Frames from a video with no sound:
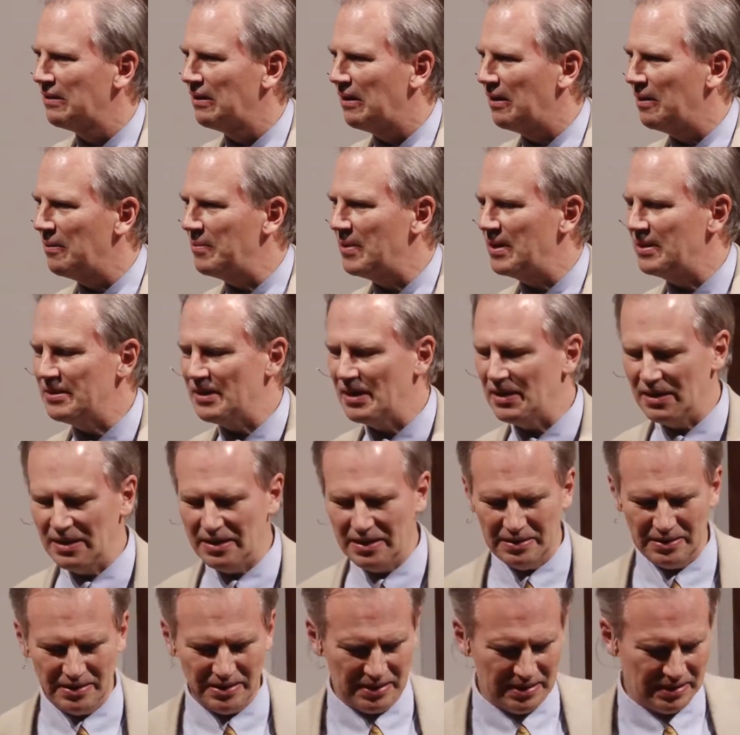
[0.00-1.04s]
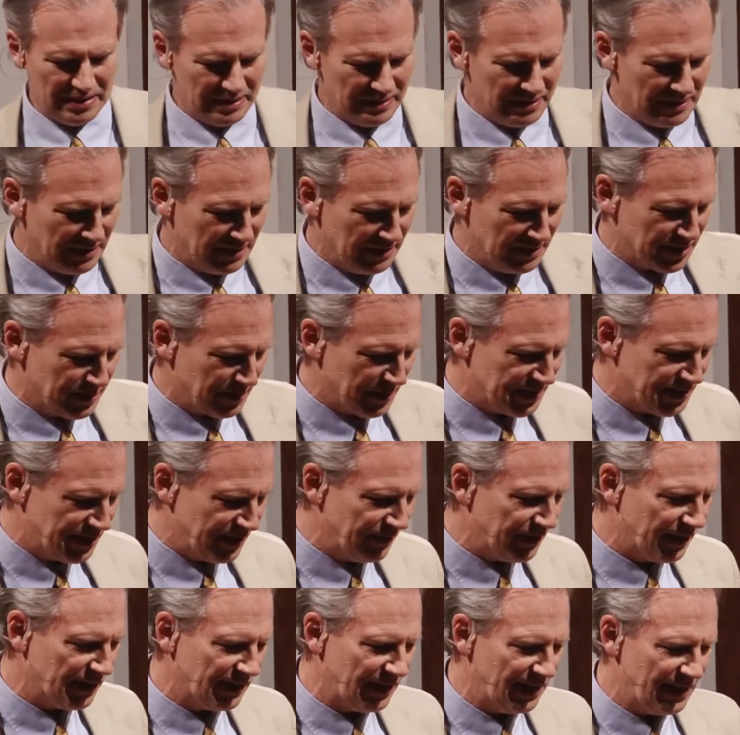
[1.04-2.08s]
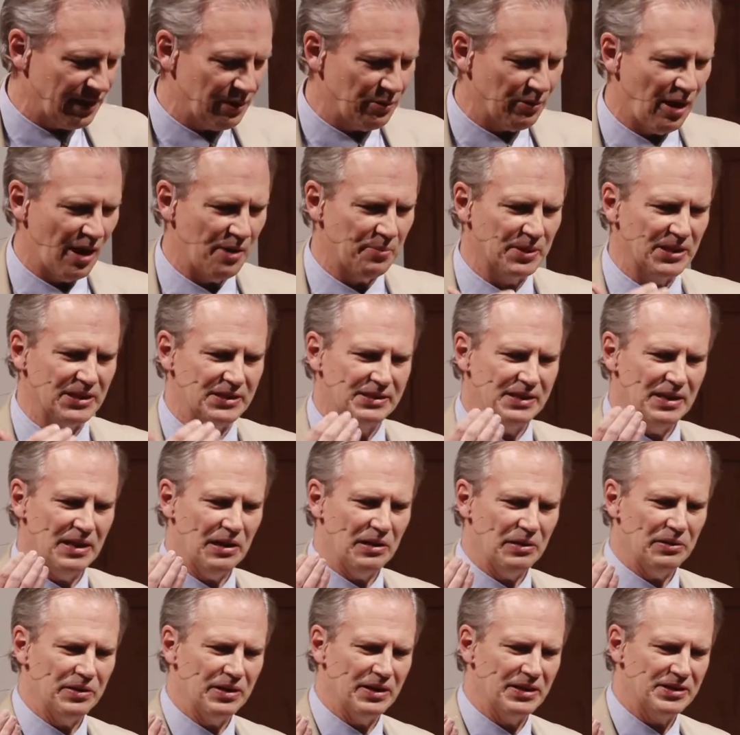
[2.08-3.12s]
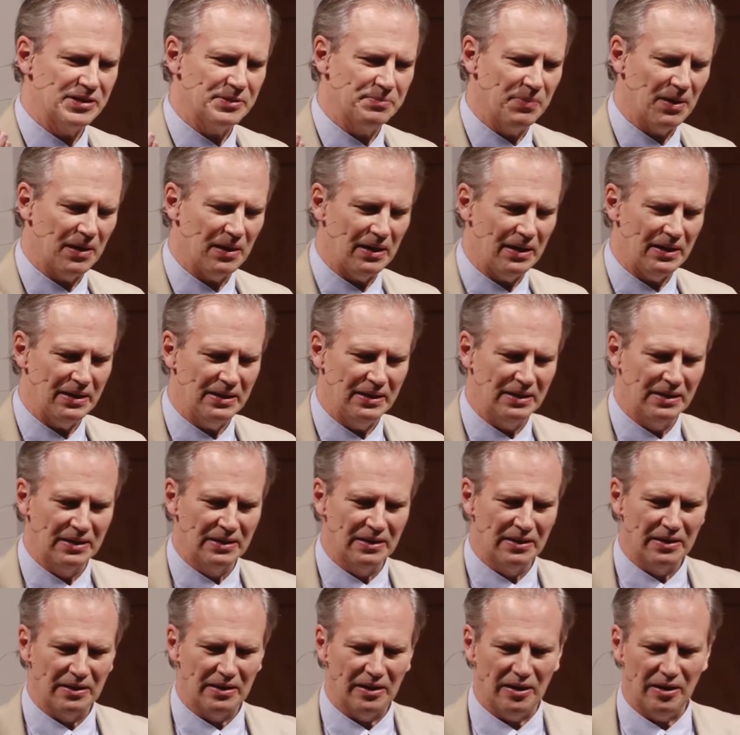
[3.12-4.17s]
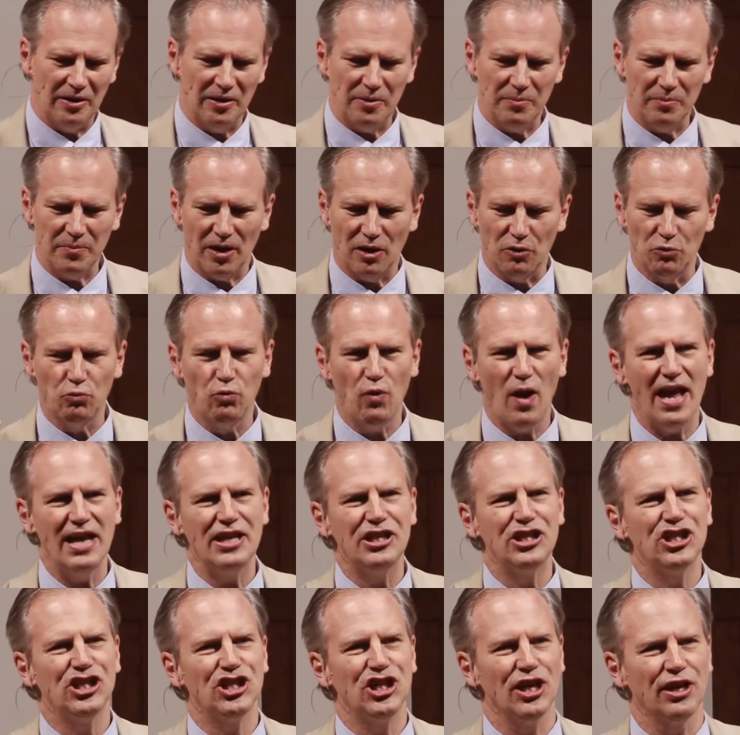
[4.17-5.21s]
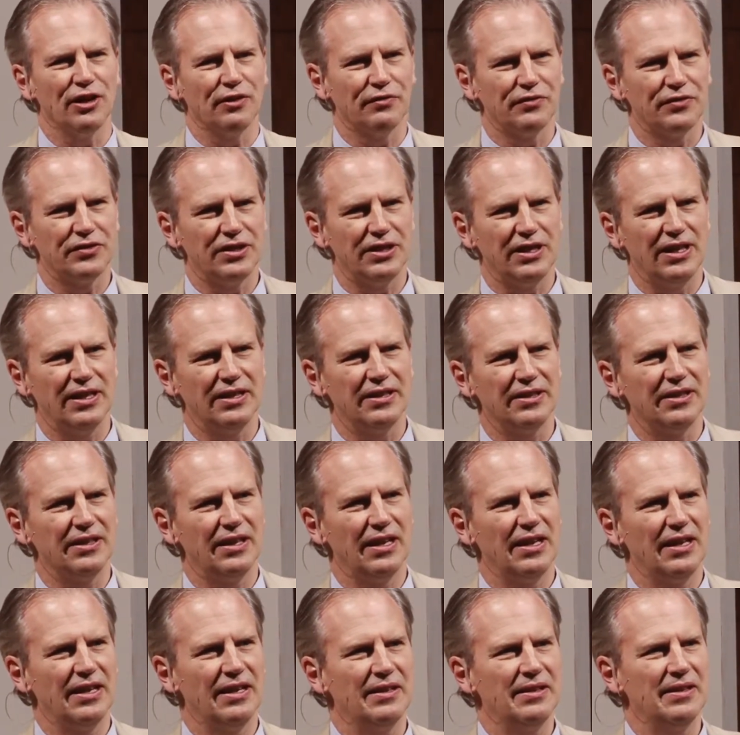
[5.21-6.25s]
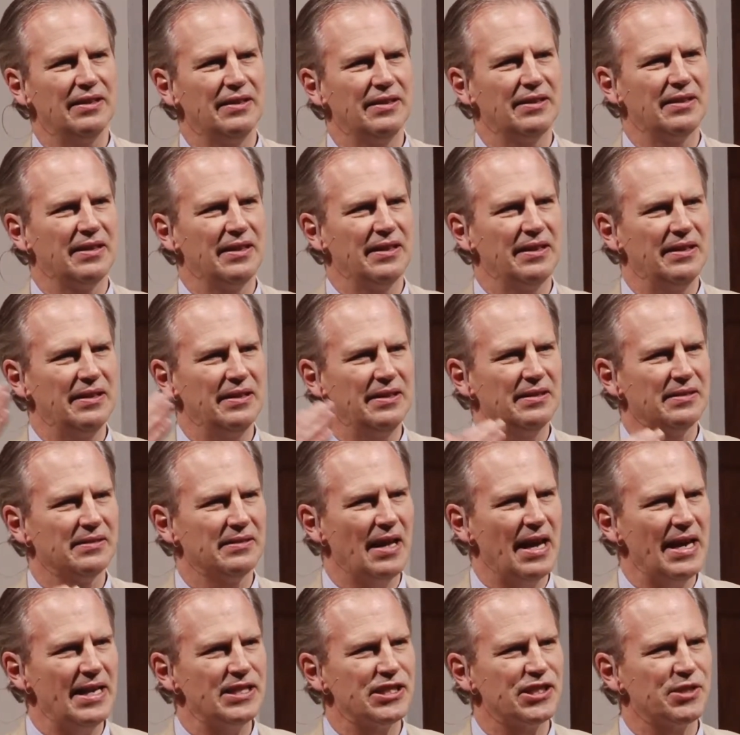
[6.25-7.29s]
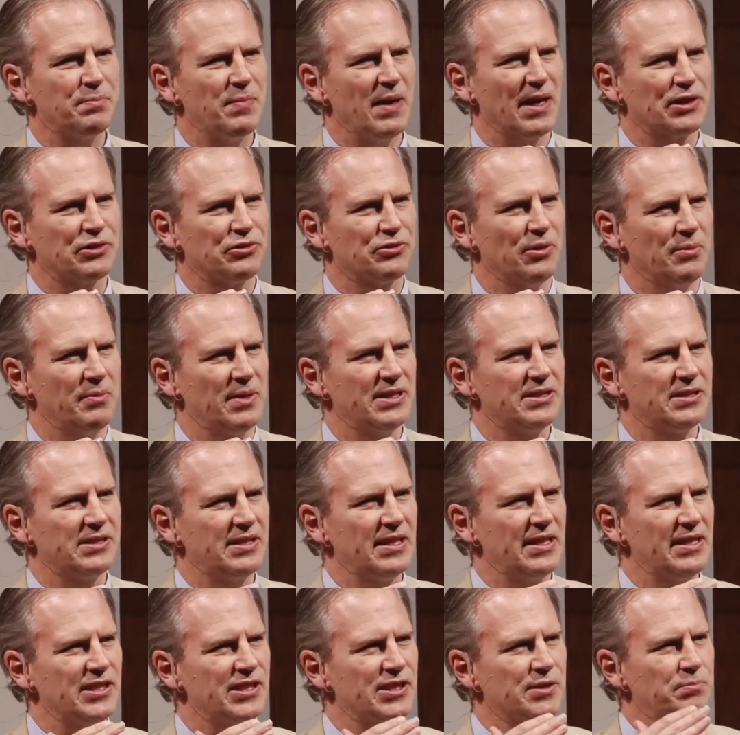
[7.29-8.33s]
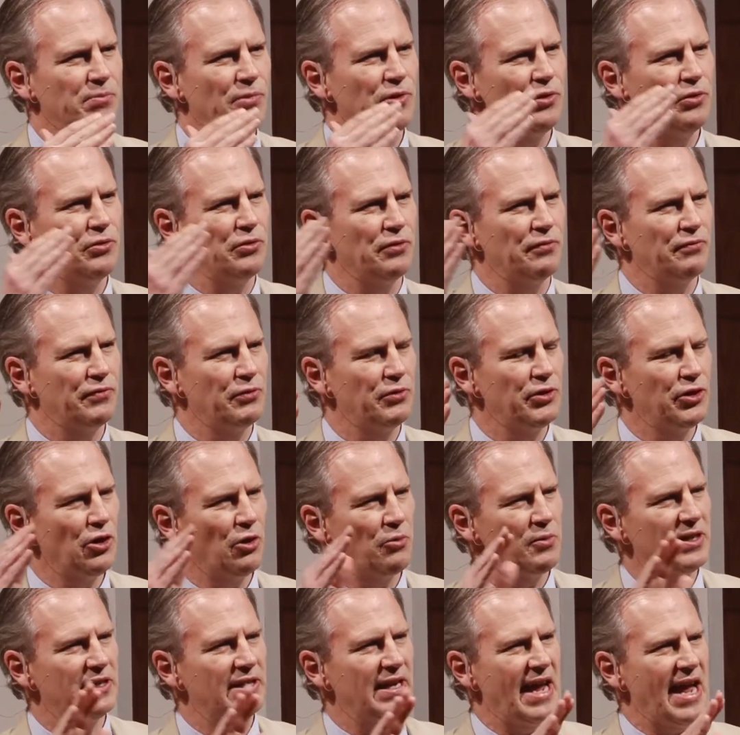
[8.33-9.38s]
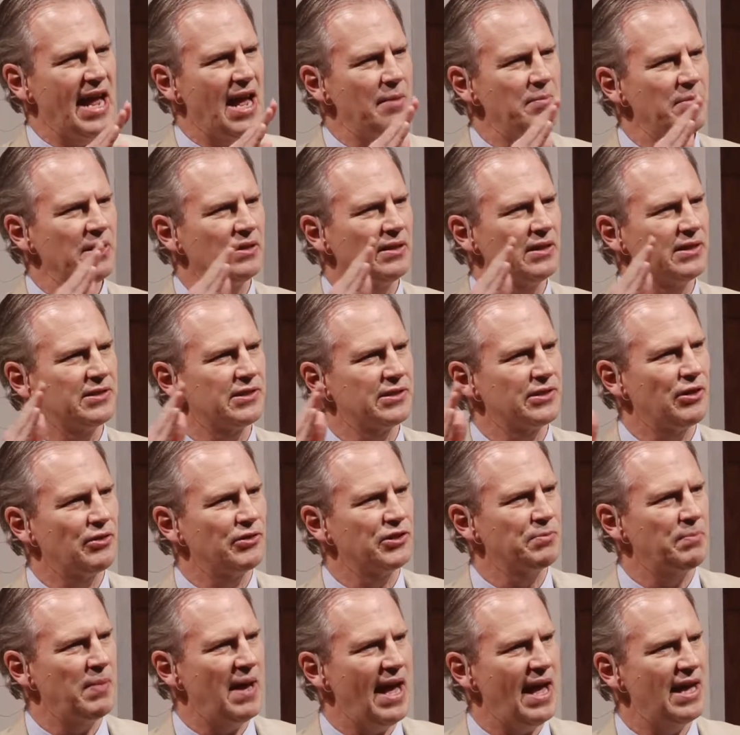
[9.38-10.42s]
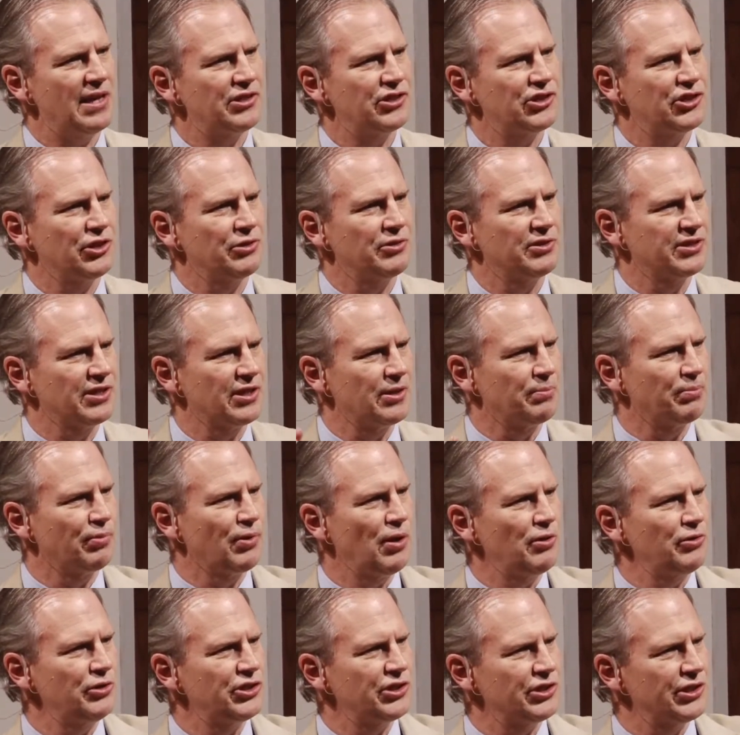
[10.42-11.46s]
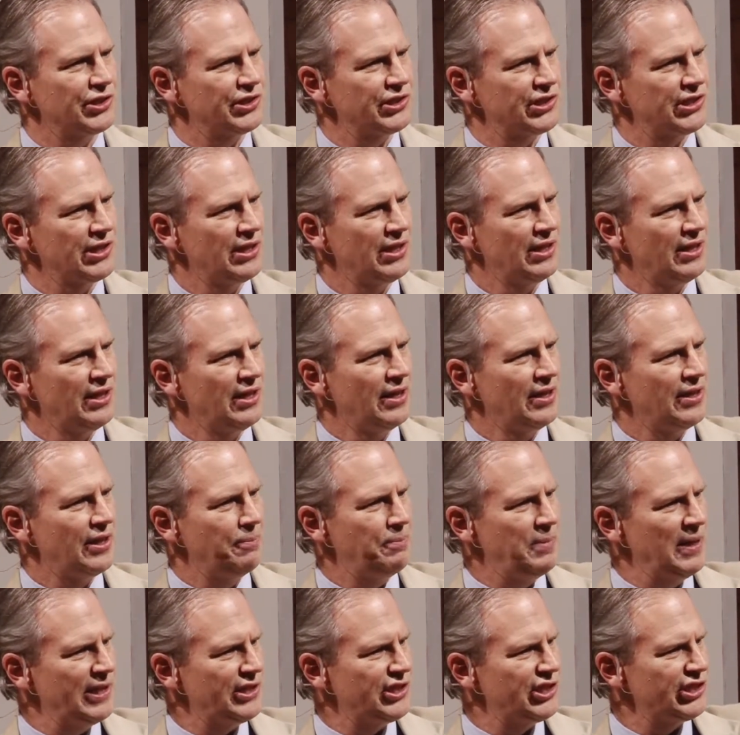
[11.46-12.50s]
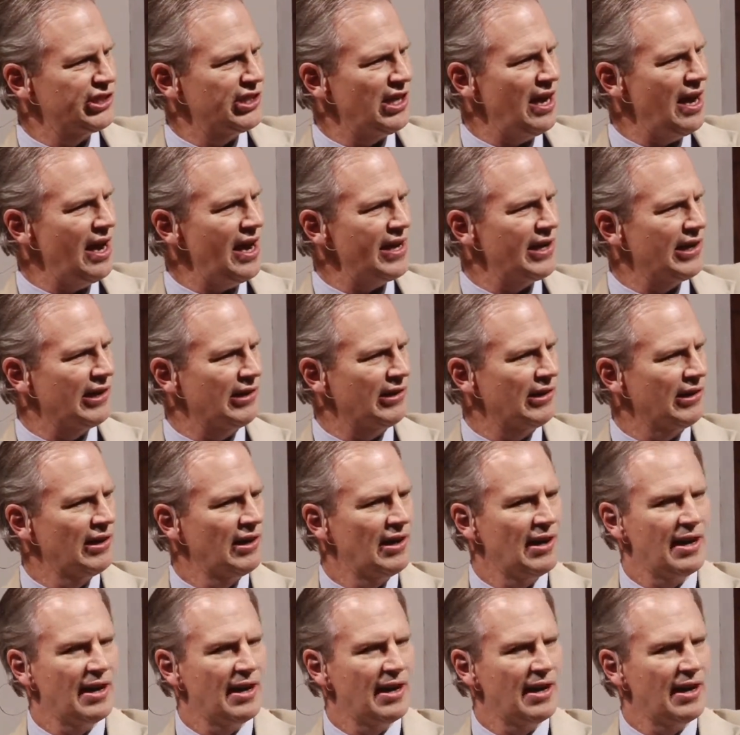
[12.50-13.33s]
Um, and, and, and, specifically, they were able to tell this by um, a redshift in, in the light spectrum. As things move, you know, when an ambulance goes past you, as it approaches, the pitch is higher.